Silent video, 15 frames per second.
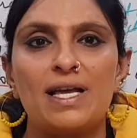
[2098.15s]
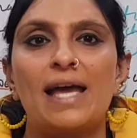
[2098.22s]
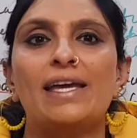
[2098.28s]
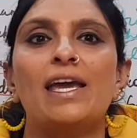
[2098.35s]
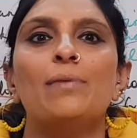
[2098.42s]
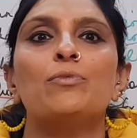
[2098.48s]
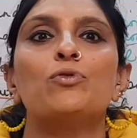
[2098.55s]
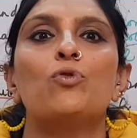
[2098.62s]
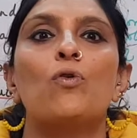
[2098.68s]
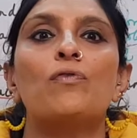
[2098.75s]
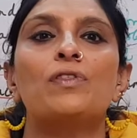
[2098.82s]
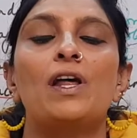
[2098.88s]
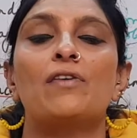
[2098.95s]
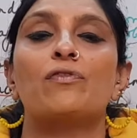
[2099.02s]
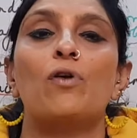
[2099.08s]
I came to know
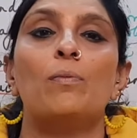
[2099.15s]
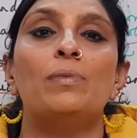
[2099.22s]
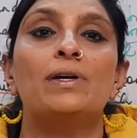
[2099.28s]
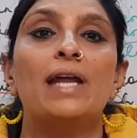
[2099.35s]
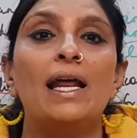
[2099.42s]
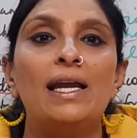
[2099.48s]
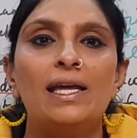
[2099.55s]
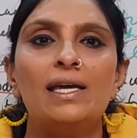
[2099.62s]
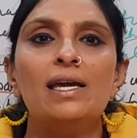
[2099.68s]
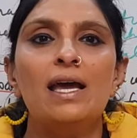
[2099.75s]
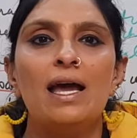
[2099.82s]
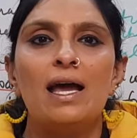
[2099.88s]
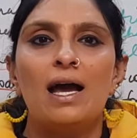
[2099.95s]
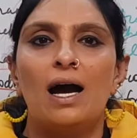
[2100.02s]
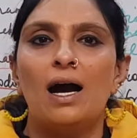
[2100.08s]
that from Delhi,
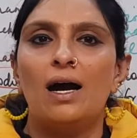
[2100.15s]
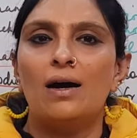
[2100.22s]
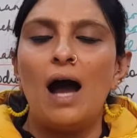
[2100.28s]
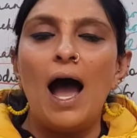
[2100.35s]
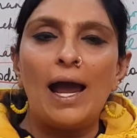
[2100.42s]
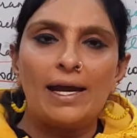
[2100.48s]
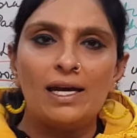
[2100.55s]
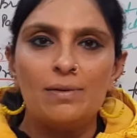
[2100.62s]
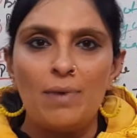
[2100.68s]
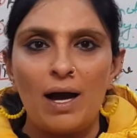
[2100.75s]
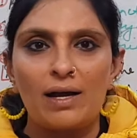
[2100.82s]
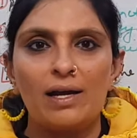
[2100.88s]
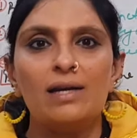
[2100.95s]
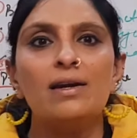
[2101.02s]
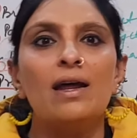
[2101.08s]
INA
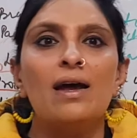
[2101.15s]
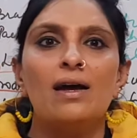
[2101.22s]
market,